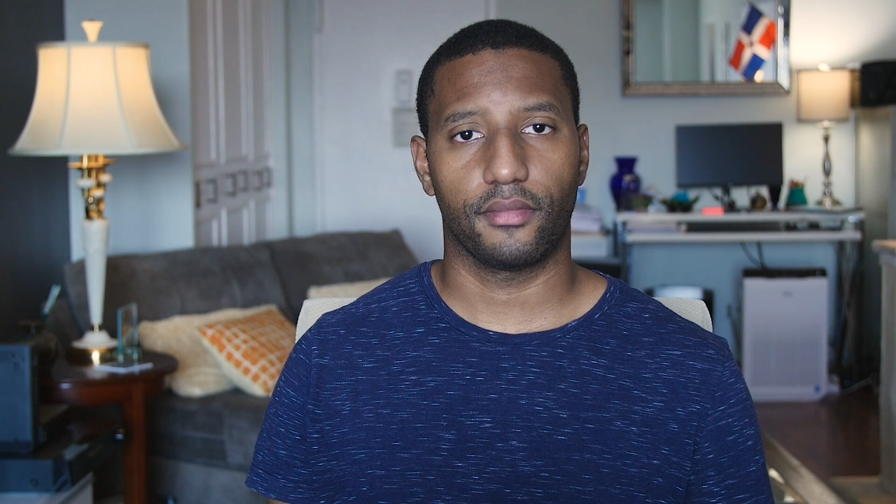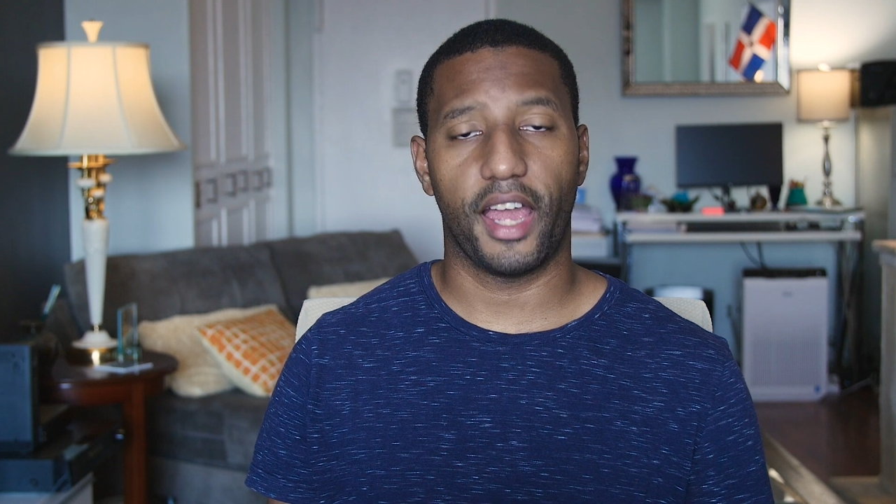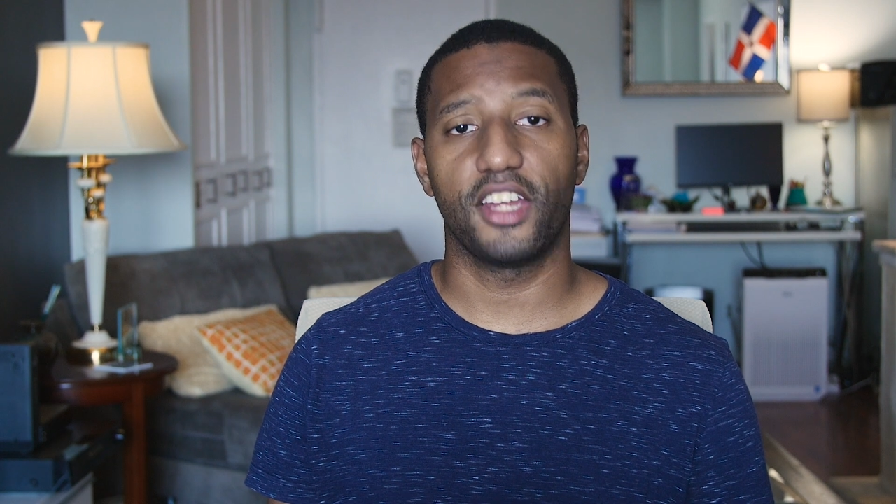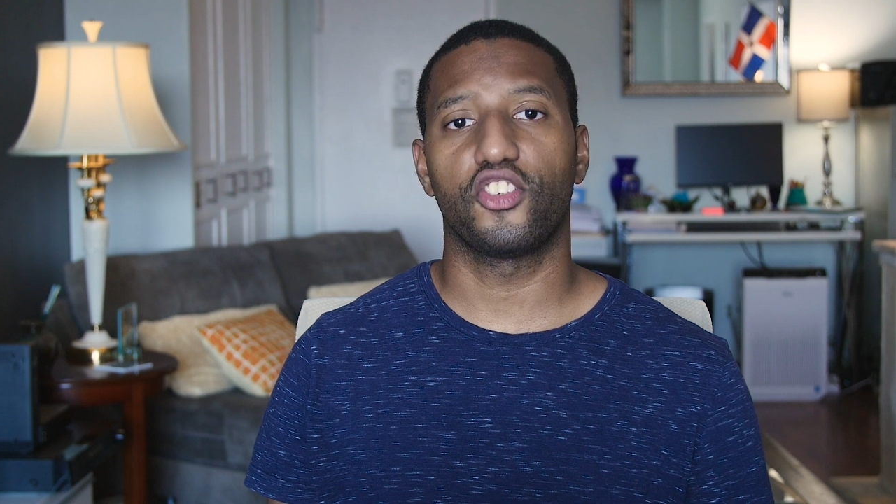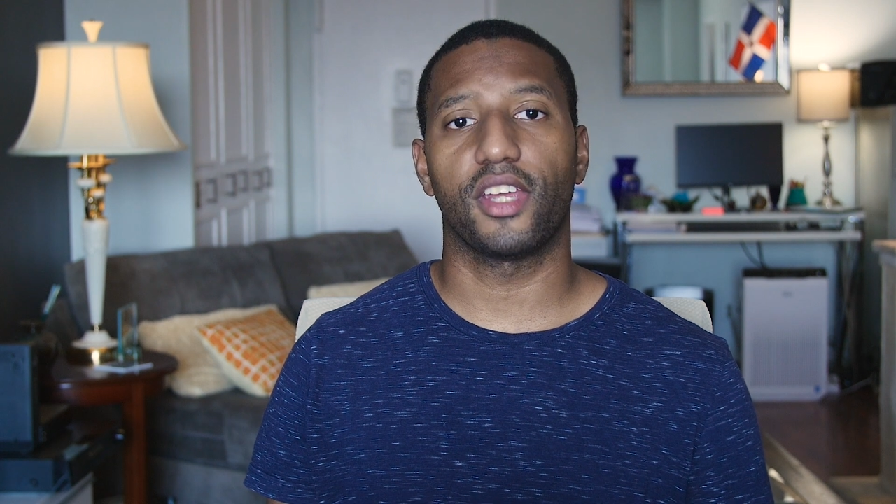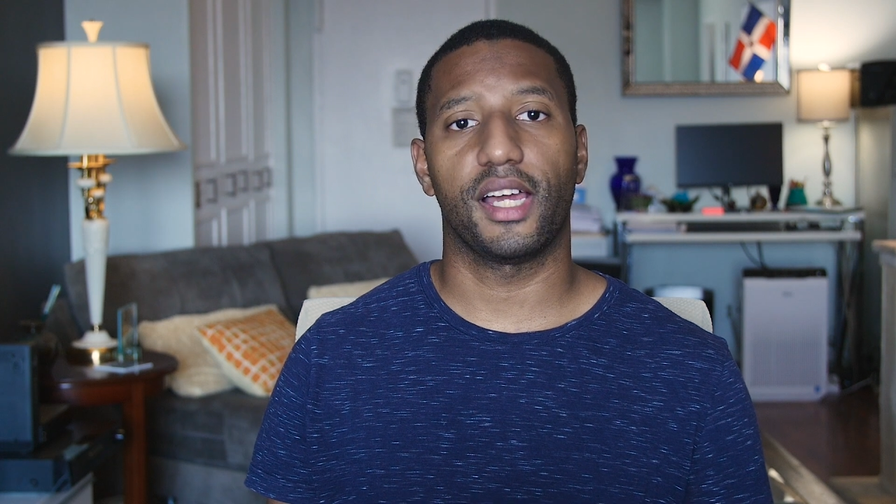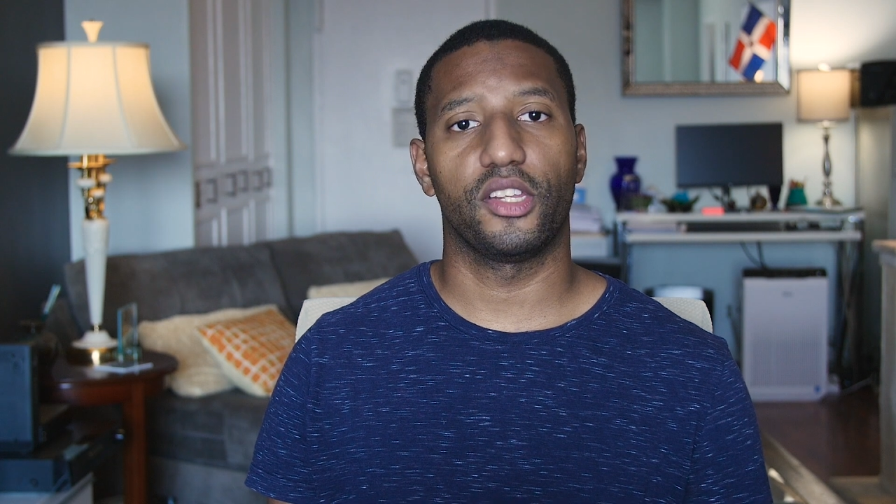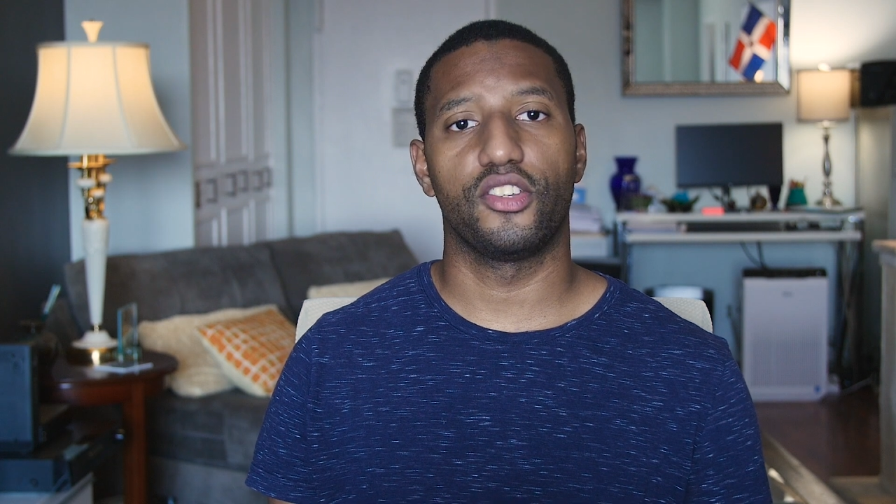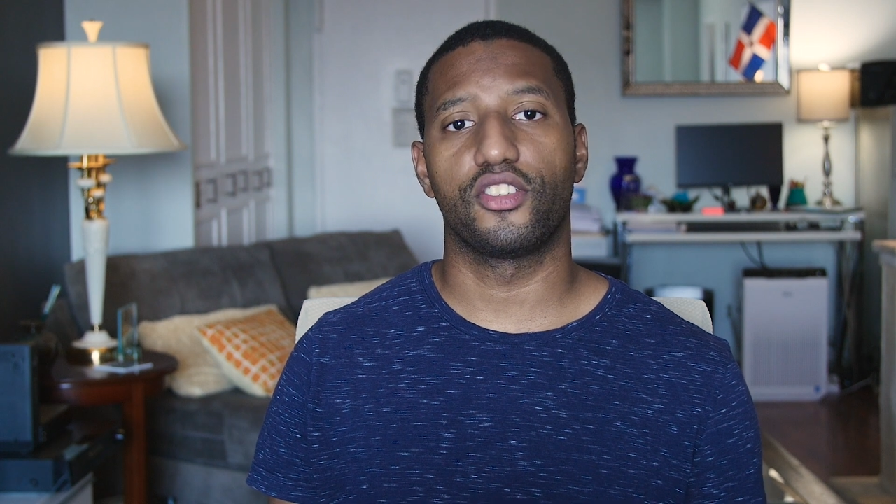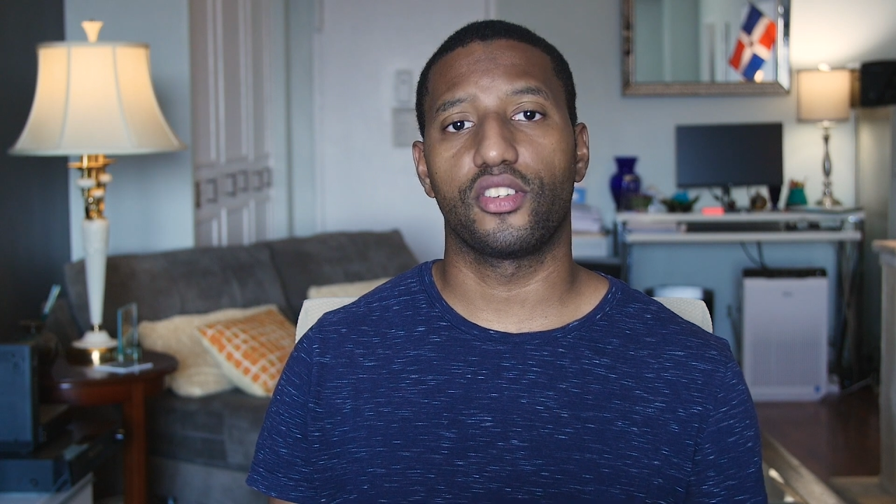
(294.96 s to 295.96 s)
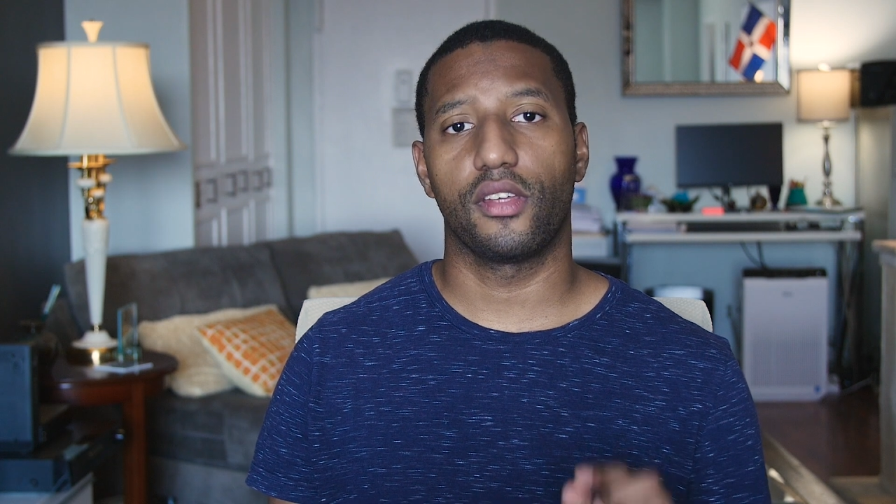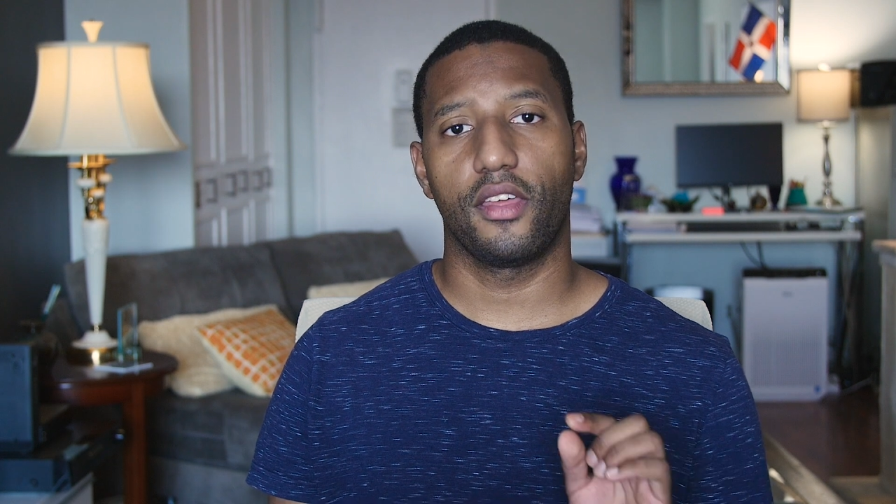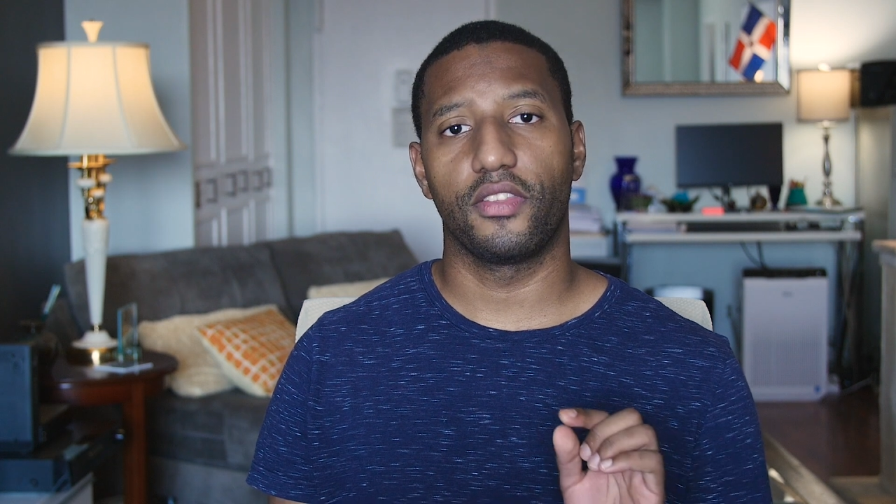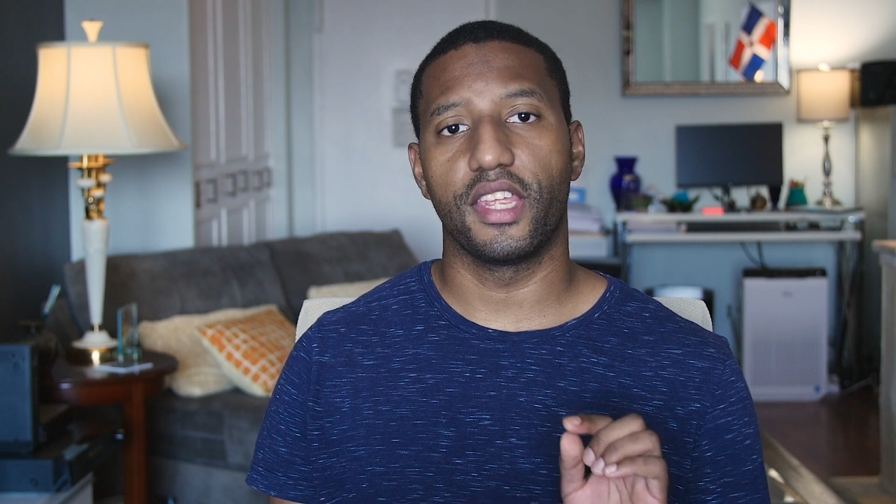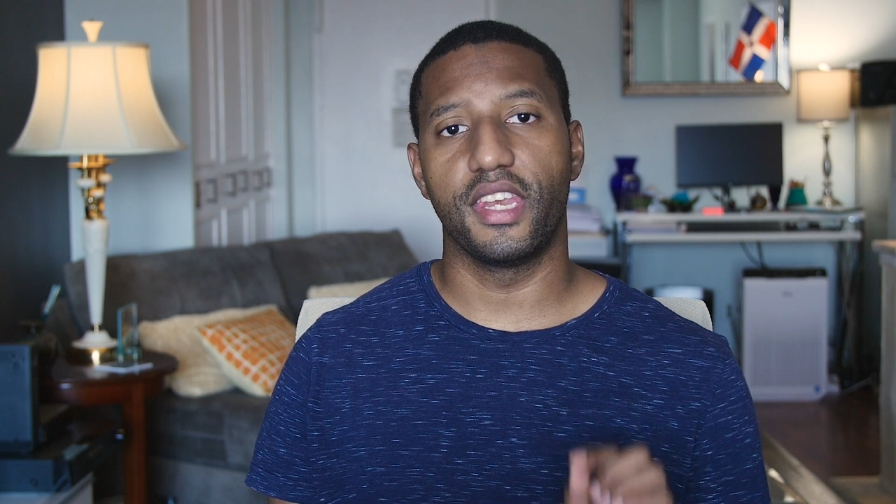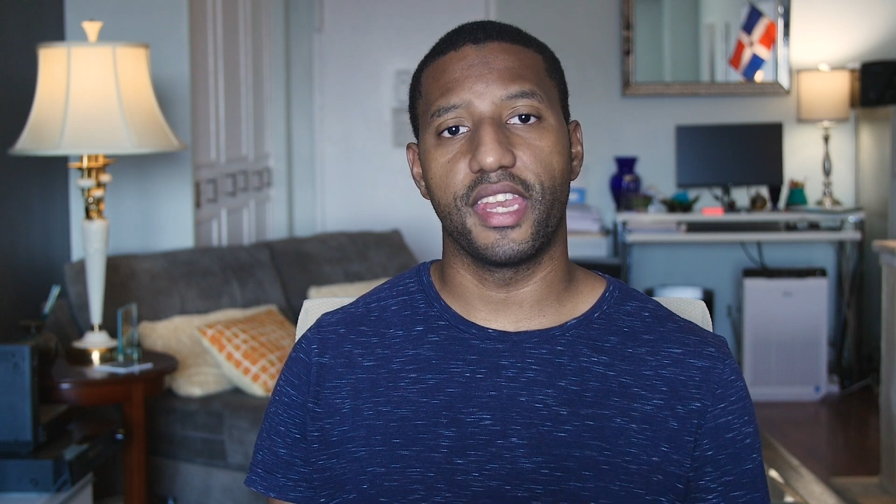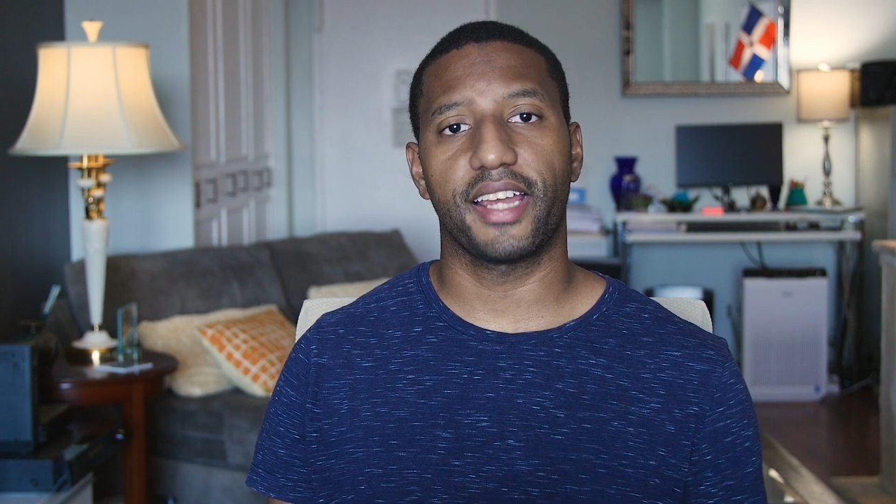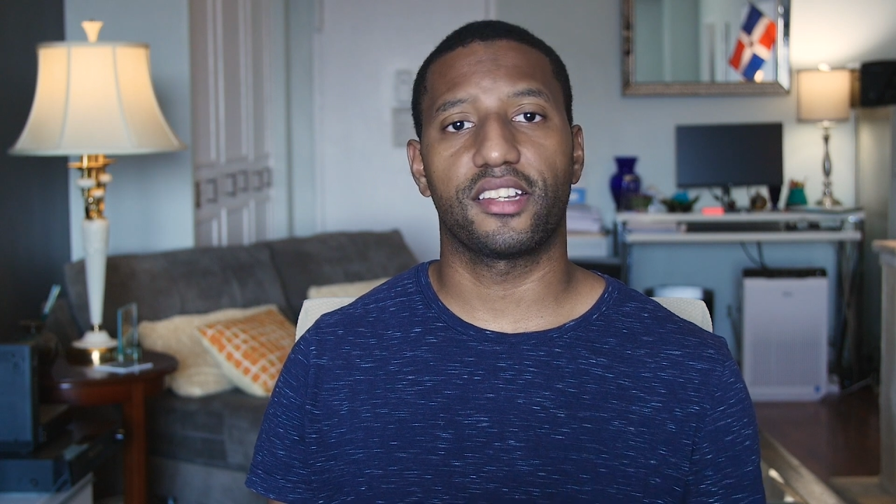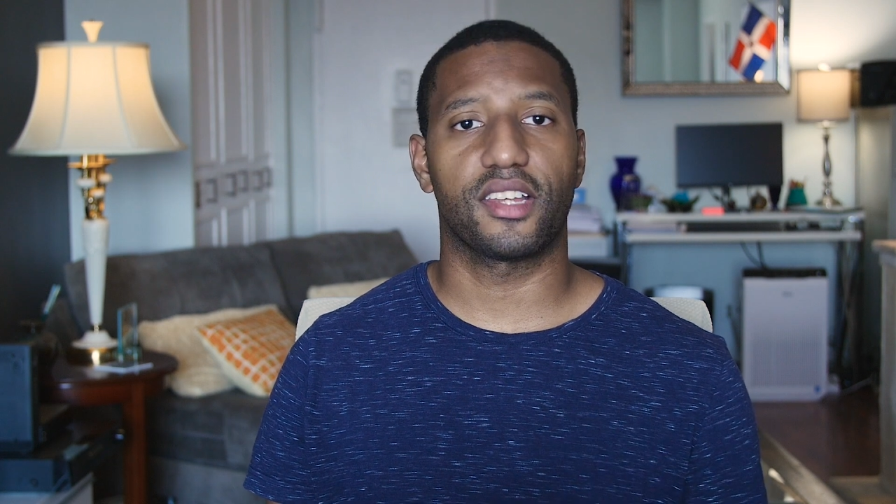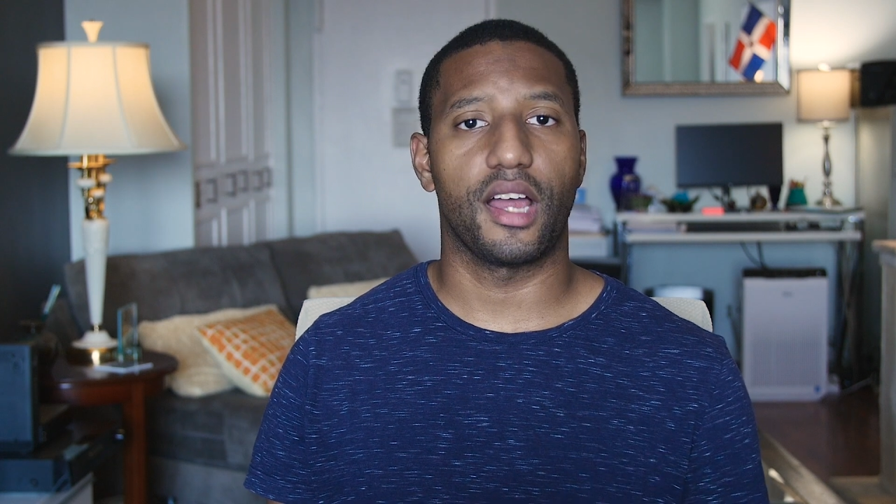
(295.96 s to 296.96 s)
I challenge the next